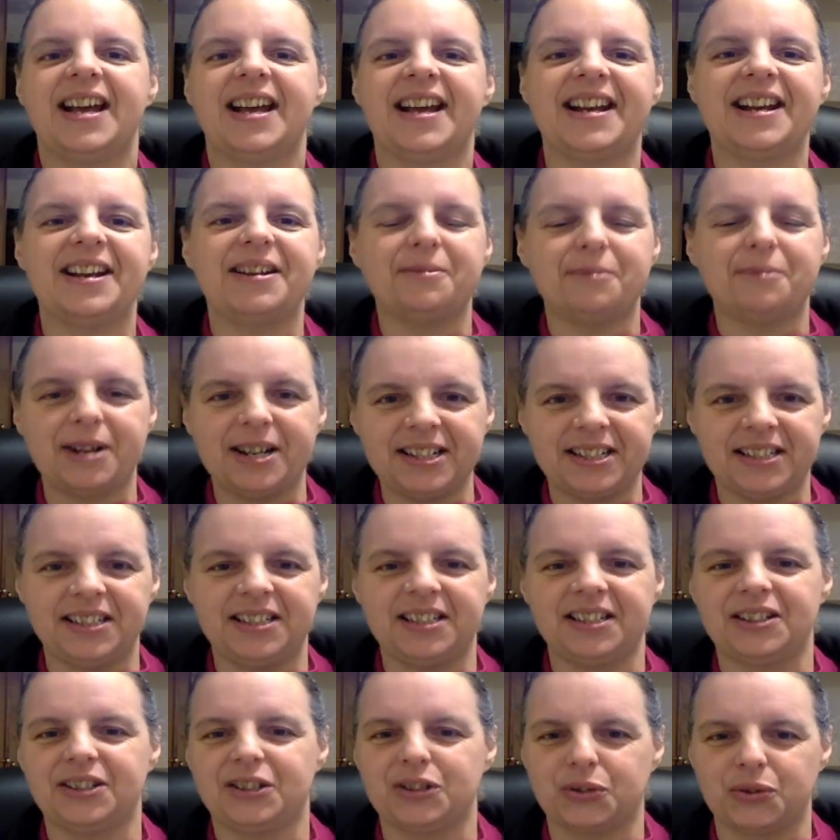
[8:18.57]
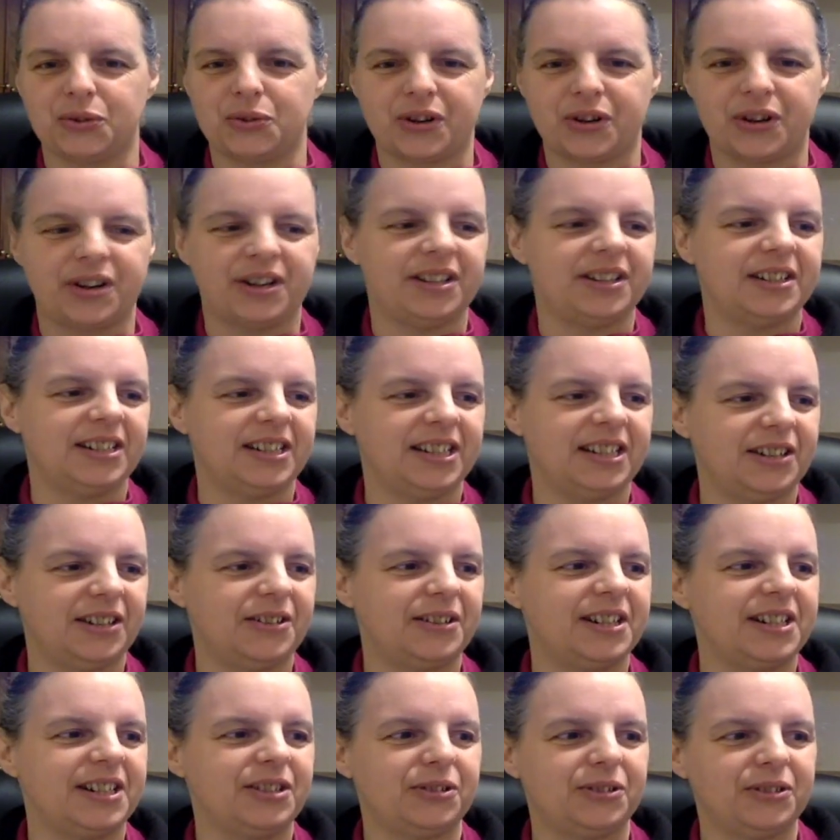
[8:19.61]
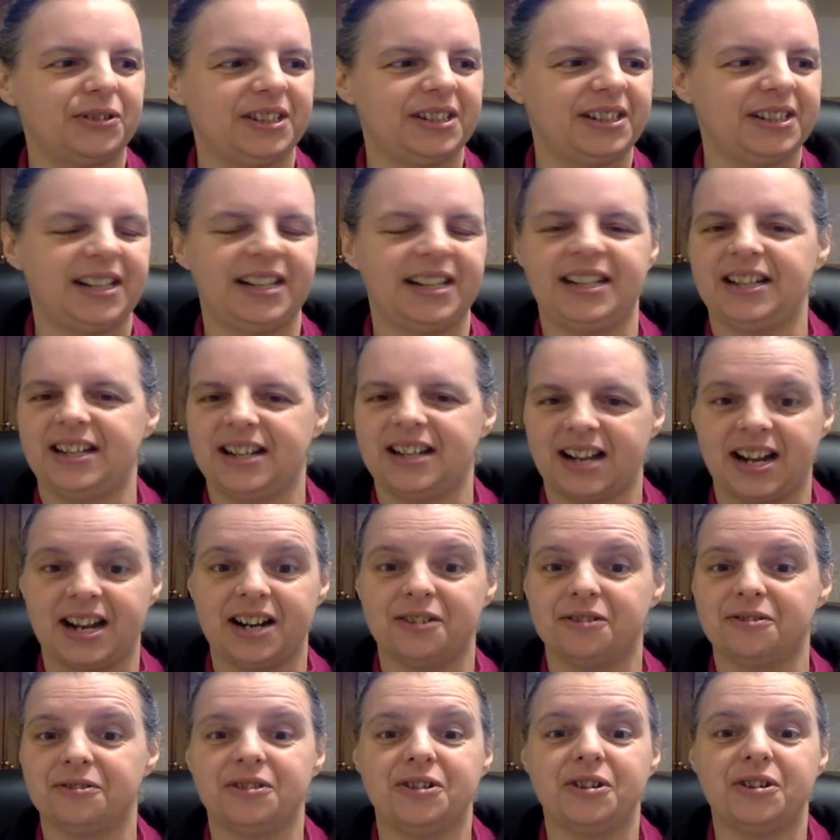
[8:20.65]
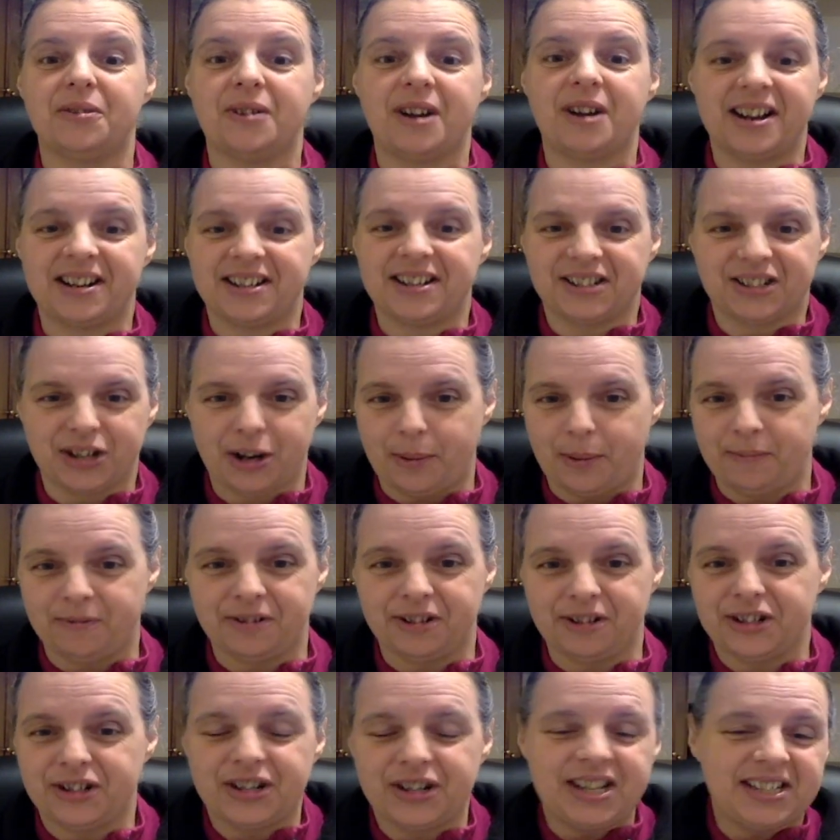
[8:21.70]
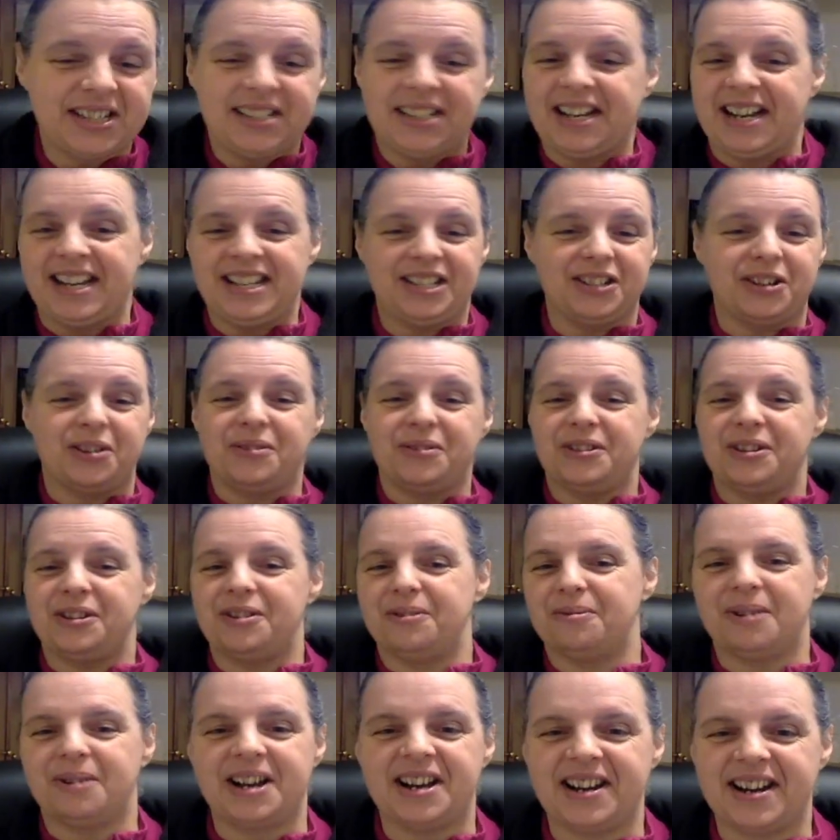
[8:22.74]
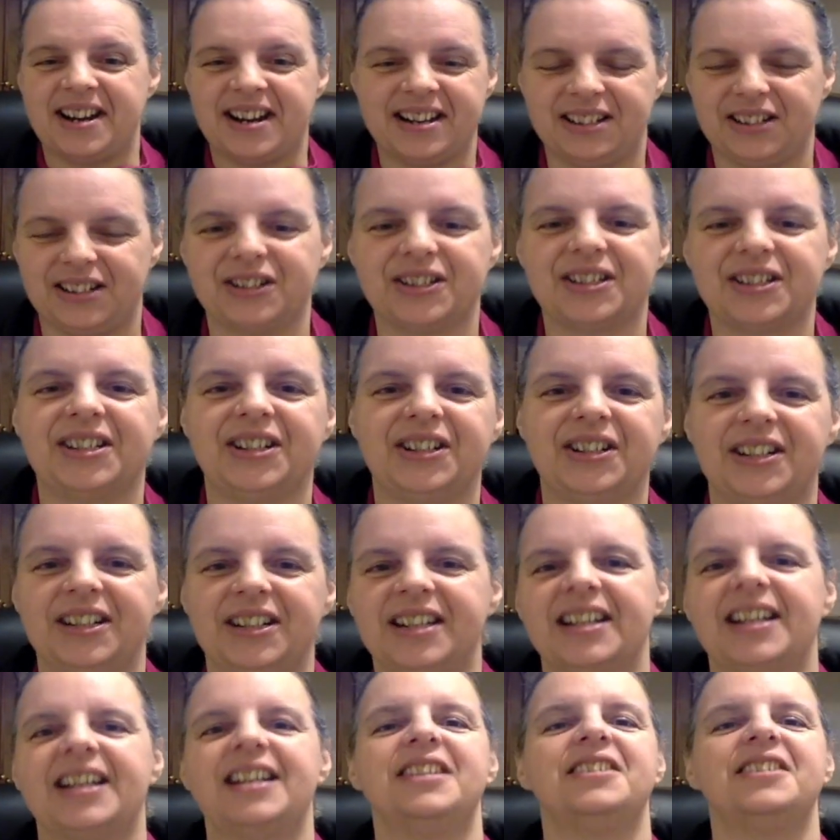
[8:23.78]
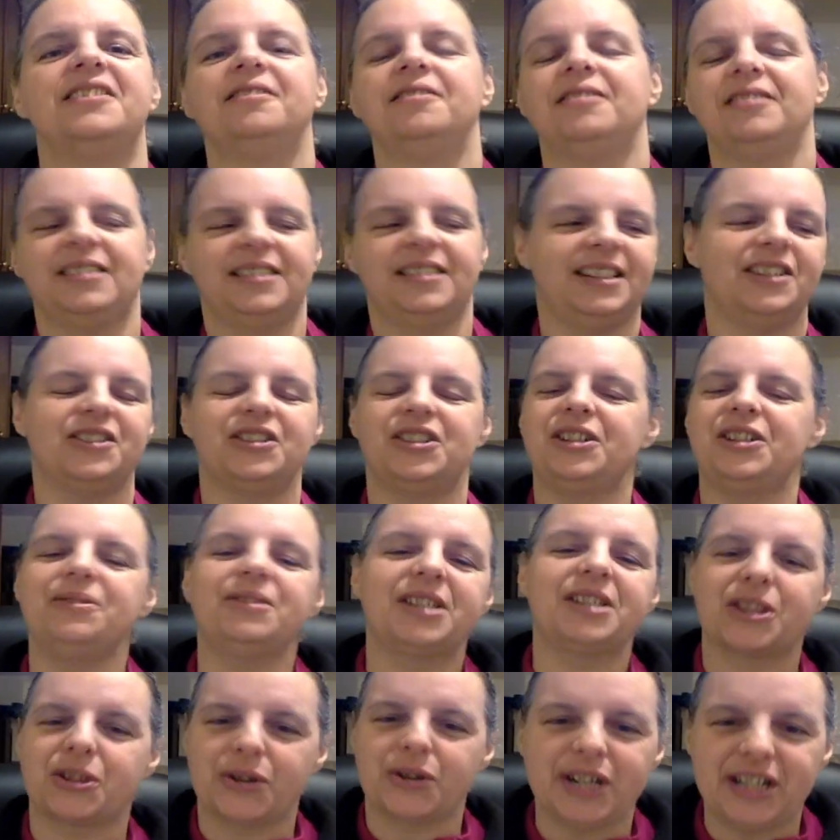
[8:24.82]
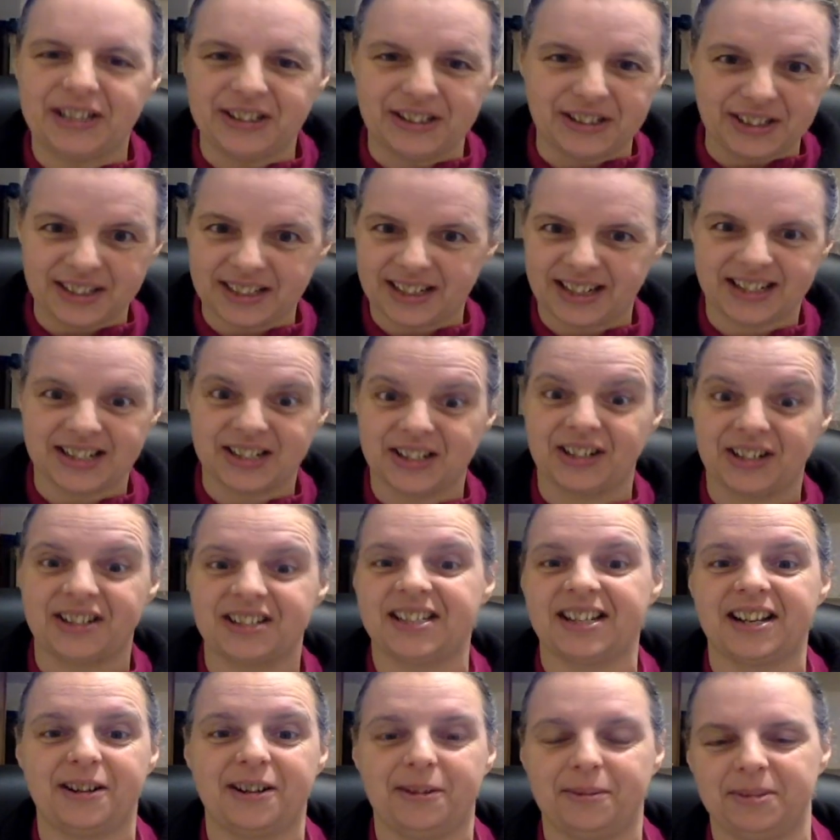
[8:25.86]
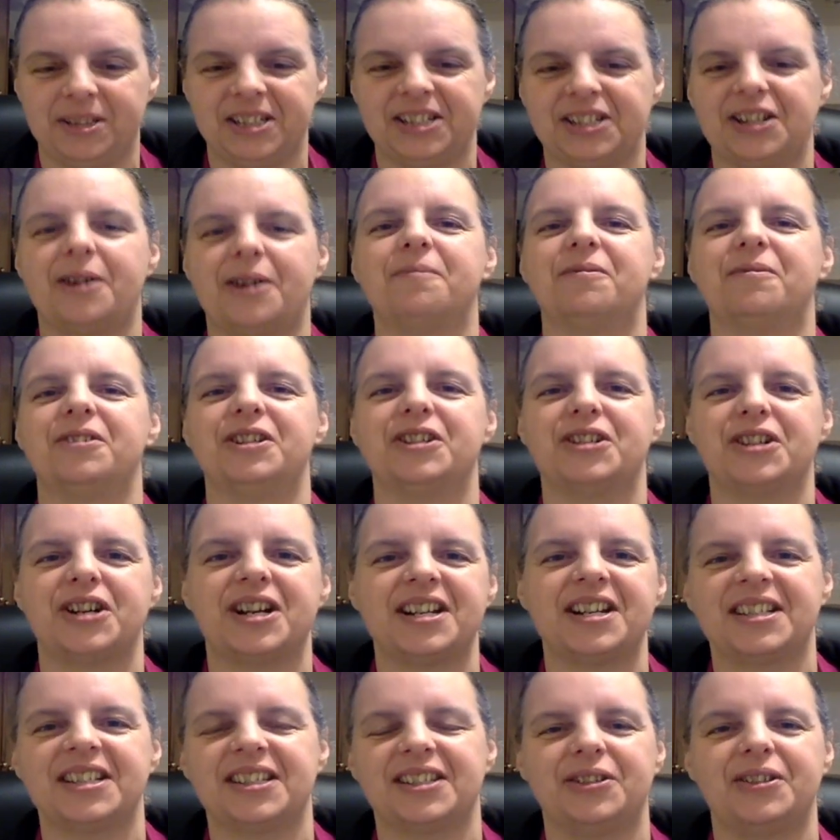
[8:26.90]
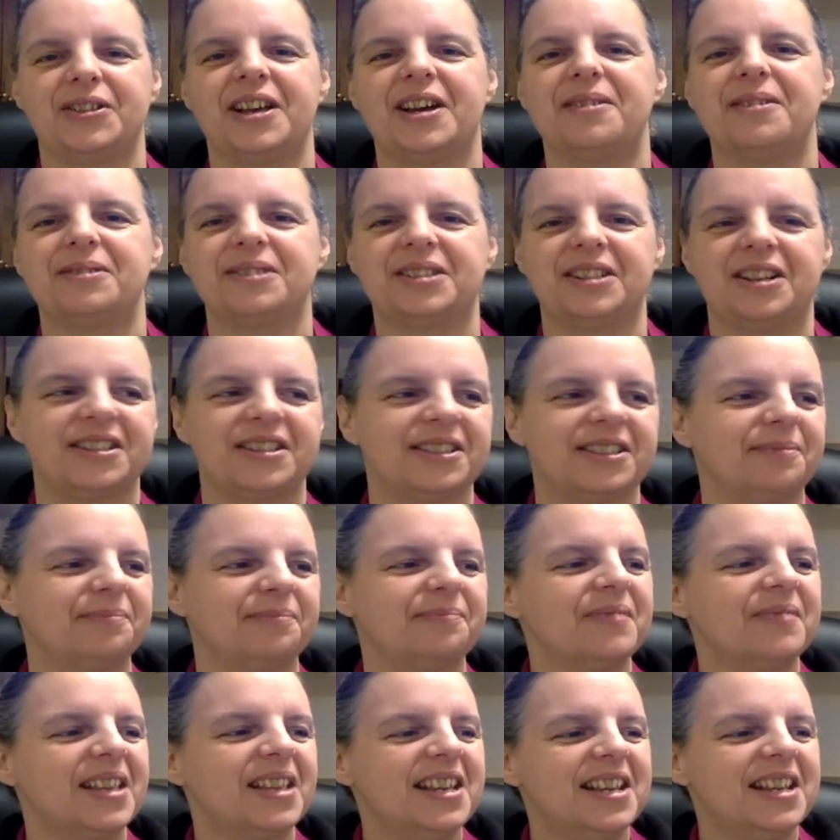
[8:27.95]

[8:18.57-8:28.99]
And I went into the store and, you know, I told the lady, I don't know how to shop for a dress. Like, I don't know what looks good. And, you know, she was thrilled because she got to help me shop for a dress. So that was awesome.